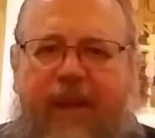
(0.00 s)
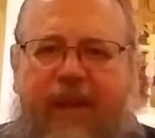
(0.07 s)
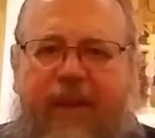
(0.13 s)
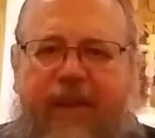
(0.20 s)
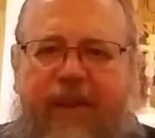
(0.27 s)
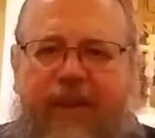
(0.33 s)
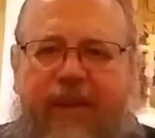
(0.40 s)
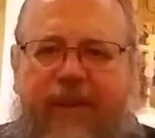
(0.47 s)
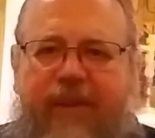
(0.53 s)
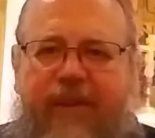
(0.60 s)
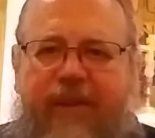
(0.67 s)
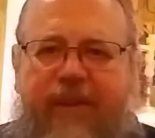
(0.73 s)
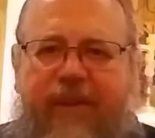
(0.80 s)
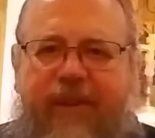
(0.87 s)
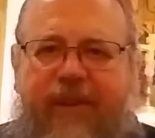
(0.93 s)
in the,
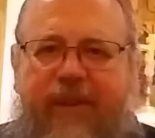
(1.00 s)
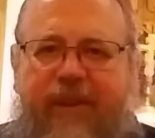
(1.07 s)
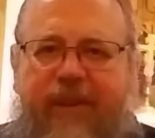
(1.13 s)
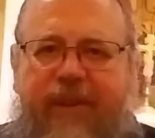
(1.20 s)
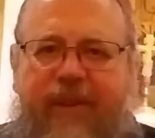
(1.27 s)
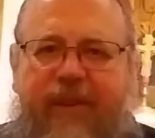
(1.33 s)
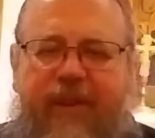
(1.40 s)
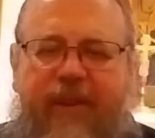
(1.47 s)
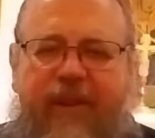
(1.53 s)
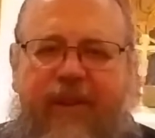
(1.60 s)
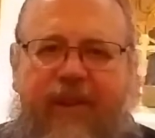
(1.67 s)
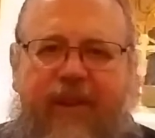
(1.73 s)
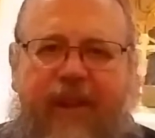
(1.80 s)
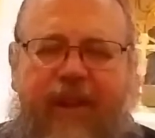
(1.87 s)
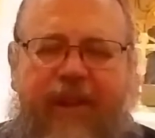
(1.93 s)

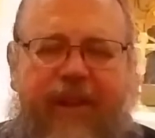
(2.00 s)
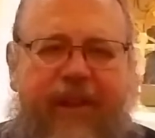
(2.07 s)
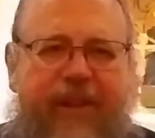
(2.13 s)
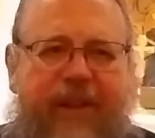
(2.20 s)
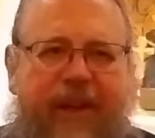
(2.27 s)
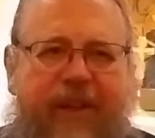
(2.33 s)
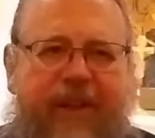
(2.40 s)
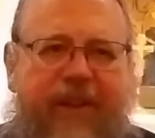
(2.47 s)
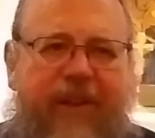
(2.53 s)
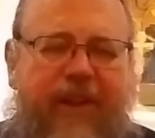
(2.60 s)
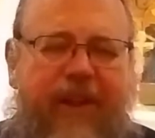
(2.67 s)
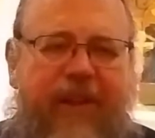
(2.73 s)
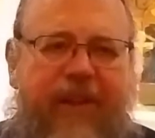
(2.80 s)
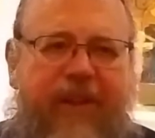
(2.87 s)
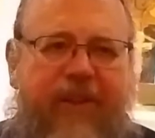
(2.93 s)
I think he died in
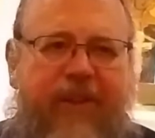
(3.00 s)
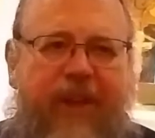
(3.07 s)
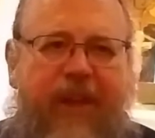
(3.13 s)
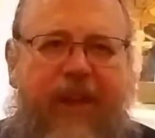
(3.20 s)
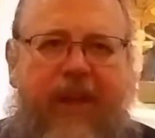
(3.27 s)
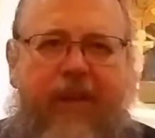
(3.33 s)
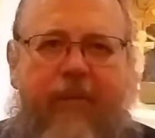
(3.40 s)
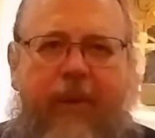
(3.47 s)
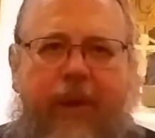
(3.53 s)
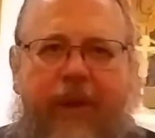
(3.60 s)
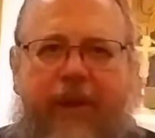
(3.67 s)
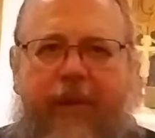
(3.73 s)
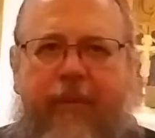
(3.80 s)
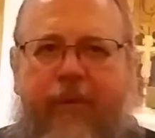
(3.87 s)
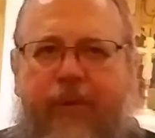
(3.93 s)
the 90s, by
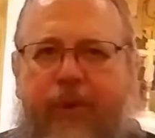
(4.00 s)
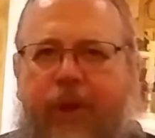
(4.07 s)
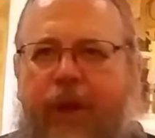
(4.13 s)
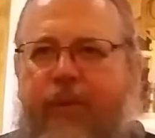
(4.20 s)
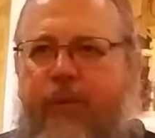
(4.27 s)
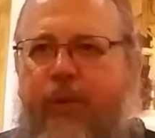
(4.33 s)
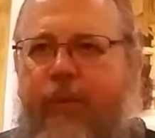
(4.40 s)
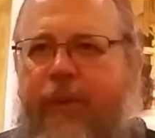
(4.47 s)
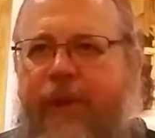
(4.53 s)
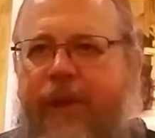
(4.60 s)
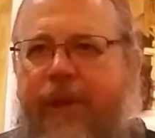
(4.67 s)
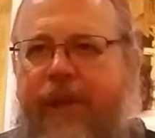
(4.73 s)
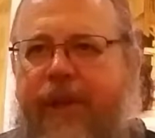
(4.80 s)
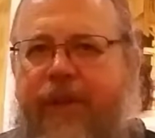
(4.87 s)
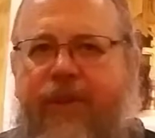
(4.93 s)
the name of John
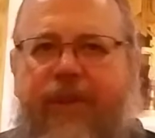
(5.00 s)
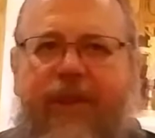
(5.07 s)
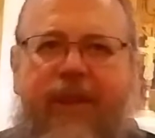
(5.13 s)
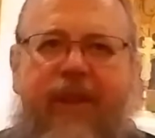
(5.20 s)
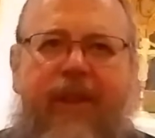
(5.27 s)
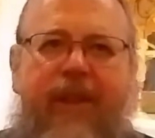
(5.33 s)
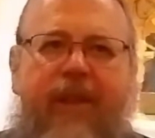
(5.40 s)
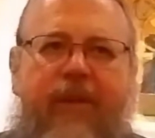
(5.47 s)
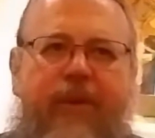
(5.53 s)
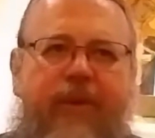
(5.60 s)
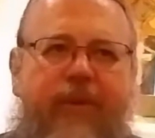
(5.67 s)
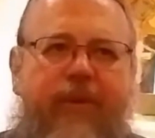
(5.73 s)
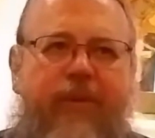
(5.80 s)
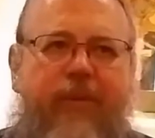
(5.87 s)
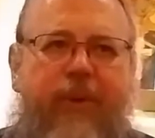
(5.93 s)
Romanides. He
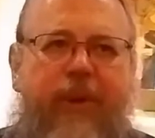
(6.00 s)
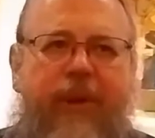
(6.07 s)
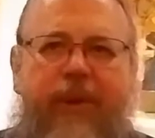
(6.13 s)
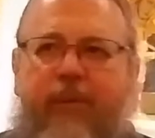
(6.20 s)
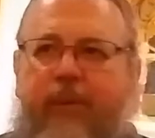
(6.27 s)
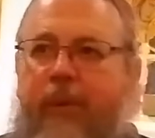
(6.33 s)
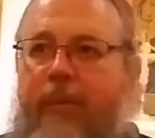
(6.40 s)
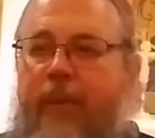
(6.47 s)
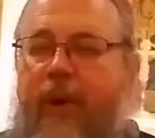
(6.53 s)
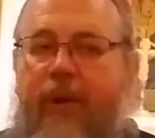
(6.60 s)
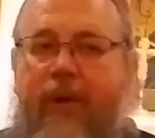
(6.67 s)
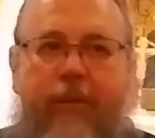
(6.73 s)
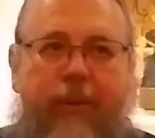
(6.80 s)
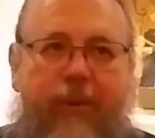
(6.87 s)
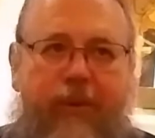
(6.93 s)
was a really
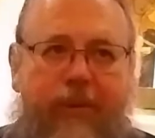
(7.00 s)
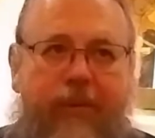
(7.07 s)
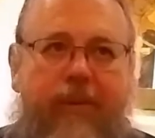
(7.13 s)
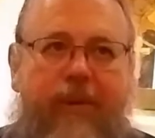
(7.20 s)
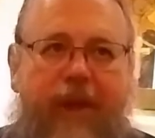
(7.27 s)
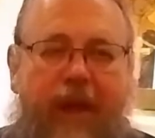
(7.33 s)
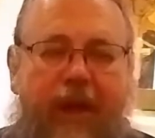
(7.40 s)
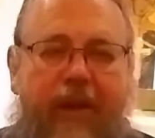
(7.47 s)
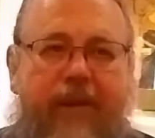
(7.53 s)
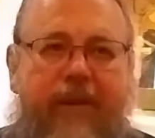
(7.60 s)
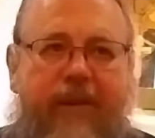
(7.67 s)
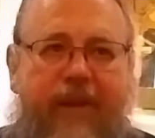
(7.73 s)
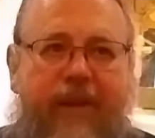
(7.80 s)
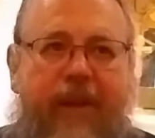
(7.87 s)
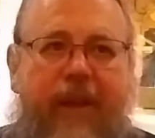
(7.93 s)
remarkable guy,
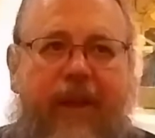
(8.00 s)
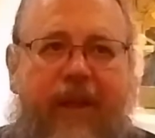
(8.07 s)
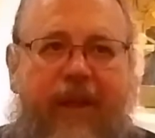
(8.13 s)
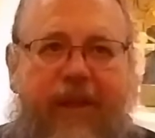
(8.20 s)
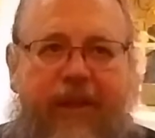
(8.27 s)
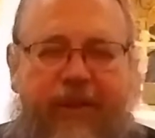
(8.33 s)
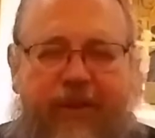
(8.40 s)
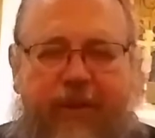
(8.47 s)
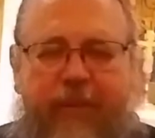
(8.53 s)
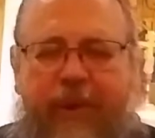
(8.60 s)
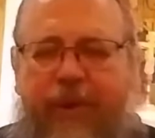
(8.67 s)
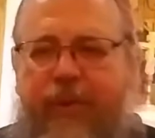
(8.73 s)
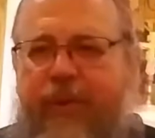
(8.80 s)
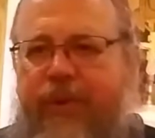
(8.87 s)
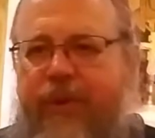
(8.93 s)
some
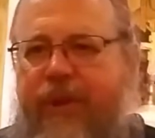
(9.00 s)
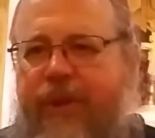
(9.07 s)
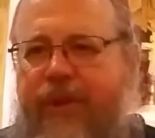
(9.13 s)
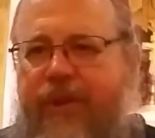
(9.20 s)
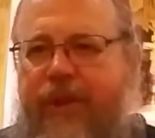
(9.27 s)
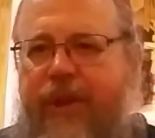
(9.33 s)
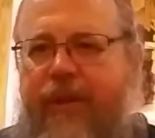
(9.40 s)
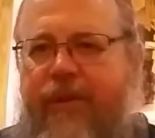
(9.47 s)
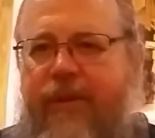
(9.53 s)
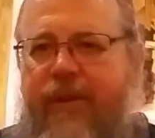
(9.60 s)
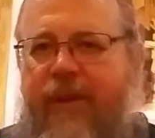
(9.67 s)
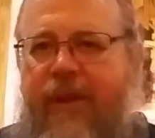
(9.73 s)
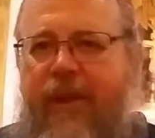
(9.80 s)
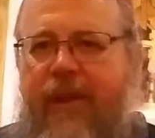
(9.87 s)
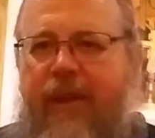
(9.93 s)
interesting stuff
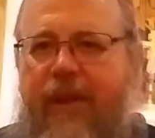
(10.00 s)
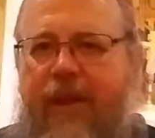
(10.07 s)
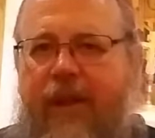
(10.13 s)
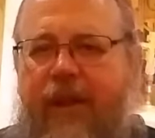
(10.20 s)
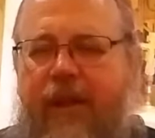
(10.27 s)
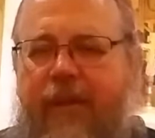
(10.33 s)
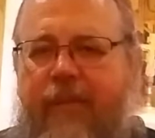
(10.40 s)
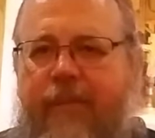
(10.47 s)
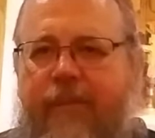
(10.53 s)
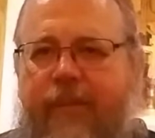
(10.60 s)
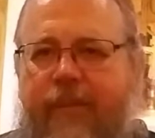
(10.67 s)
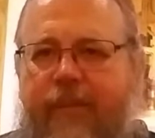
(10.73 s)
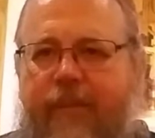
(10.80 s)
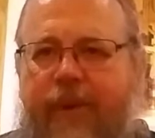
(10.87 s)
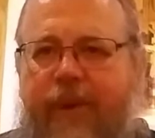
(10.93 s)
um,
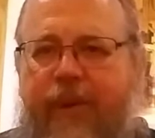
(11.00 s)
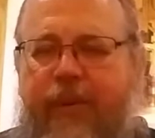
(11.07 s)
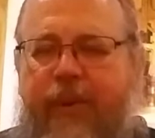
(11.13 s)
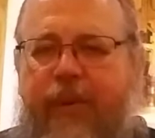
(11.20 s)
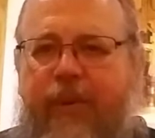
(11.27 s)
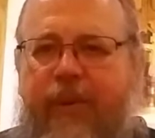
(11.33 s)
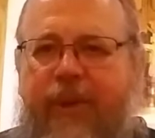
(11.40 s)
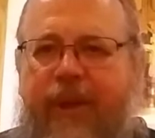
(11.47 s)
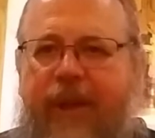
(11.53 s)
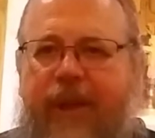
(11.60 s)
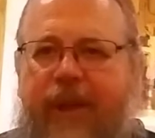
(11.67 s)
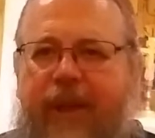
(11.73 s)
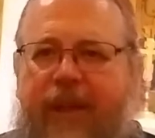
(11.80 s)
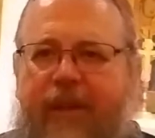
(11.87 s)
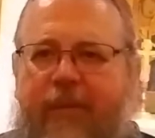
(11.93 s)
that he wrote.
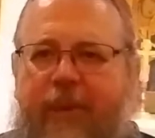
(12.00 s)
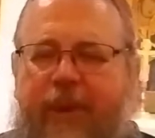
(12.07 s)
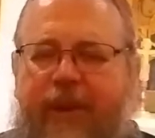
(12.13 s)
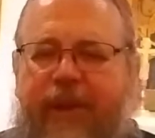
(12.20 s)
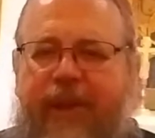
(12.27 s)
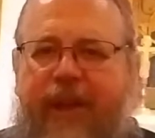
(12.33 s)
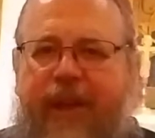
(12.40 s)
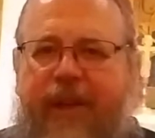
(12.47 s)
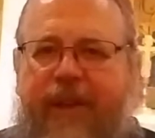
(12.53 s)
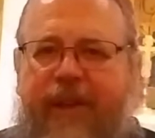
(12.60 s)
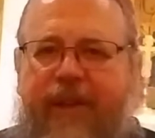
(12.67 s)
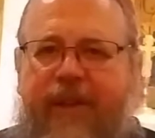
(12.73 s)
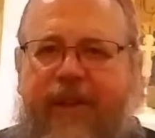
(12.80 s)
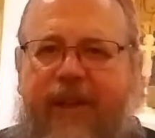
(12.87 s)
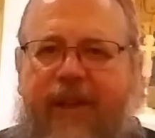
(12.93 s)
But he had
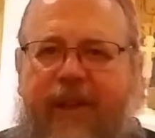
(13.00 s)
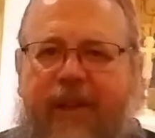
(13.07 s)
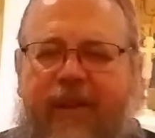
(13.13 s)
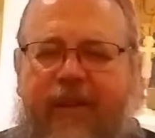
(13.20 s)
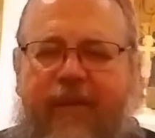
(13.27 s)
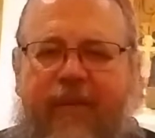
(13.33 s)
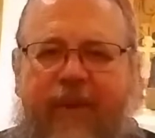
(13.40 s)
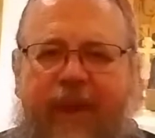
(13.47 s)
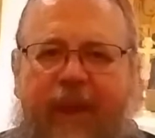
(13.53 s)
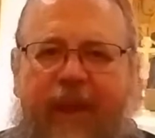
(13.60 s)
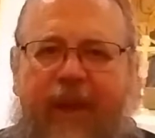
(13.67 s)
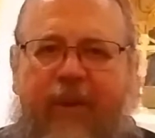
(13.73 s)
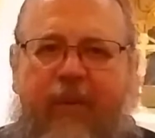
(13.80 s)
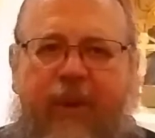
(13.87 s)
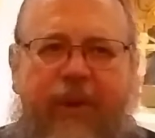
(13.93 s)
a, a,
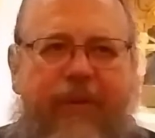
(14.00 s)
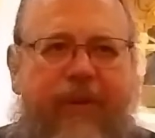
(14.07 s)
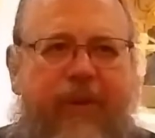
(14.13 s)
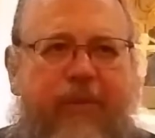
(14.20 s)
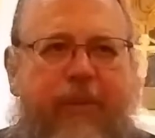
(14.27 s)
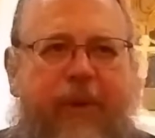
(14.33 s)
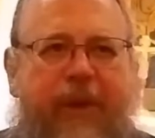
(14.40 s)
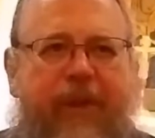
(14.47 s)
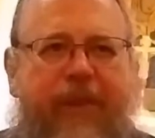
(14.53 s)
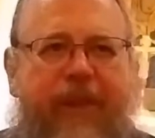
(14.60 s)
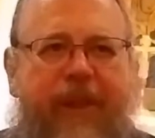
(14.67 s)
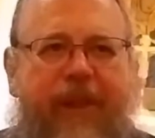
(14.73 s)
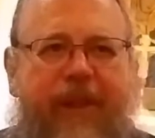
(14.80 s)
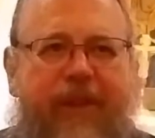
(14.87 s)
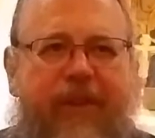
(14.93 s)
one of his big
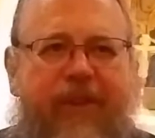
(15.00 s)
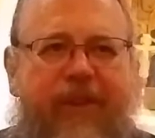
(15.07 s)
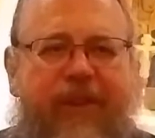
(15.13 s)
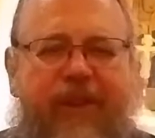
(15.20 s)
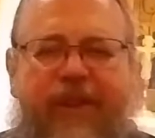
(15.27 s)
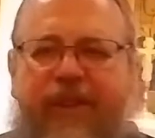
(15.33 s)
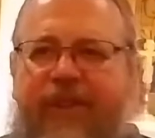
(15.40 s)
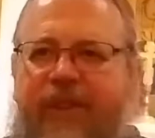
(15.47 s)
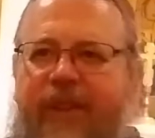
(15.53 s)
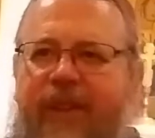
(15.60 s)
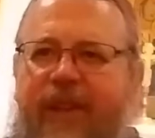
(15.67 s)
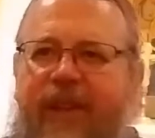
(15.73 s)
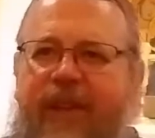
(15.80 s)
things is